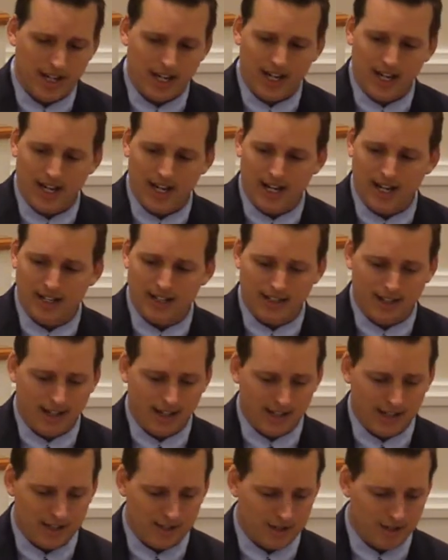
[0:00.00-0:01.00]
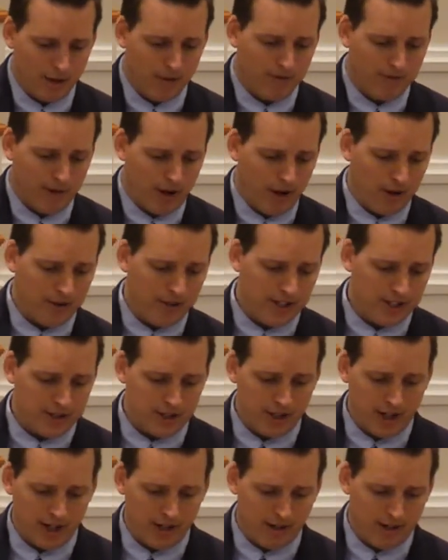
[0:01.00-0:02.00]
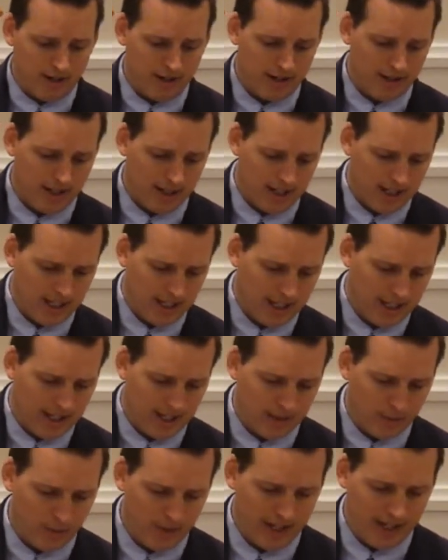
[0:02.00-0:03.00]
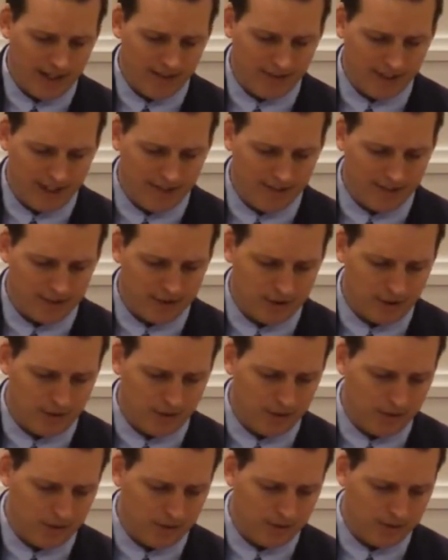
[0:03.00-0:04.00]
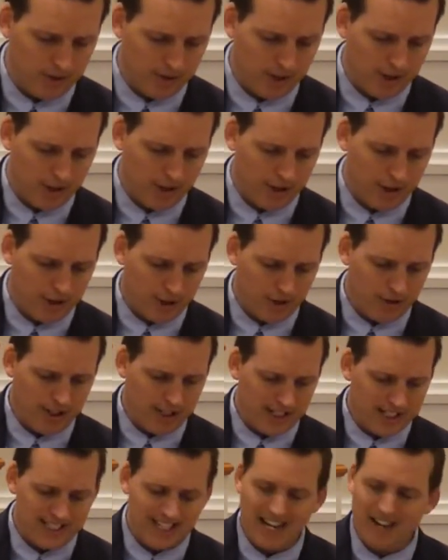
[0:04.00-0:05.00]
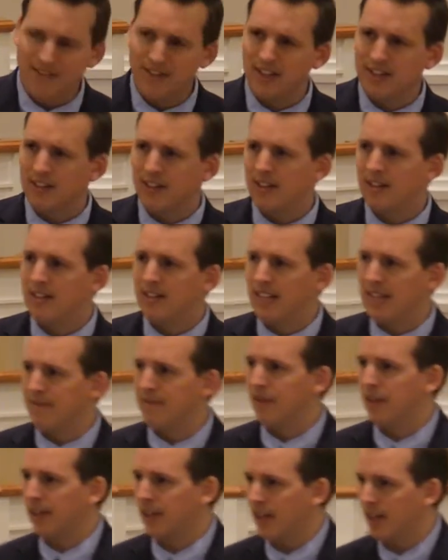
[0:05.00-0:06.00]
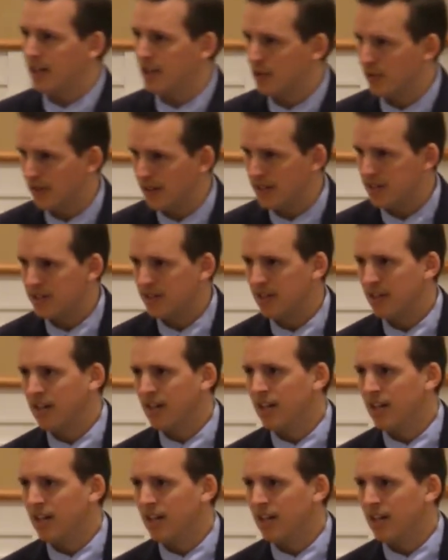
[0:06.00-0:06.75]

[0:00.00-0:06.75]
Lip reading: And so far this year, we have given to 37 different countries,